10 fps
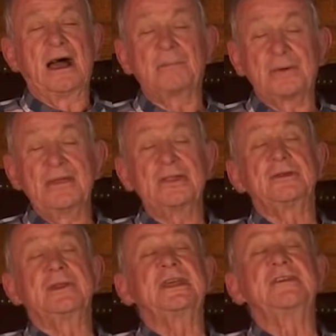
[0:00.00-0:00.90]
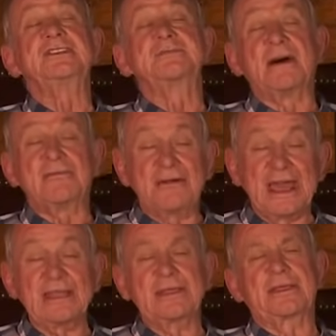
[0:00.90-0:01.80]
I pray that you'll increase my
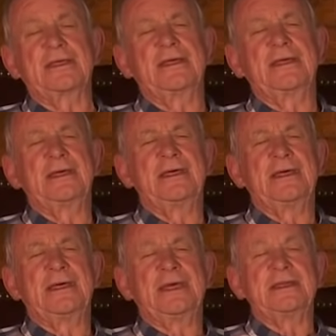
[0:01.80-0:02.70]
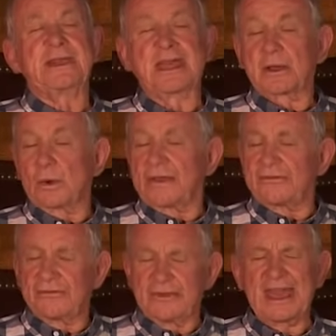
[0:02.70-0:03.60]
faith, take away
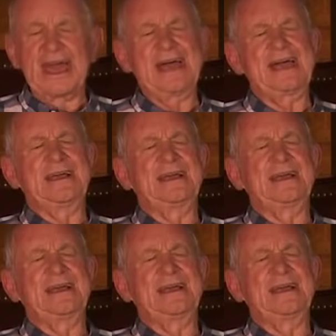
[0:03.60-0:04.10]
fear,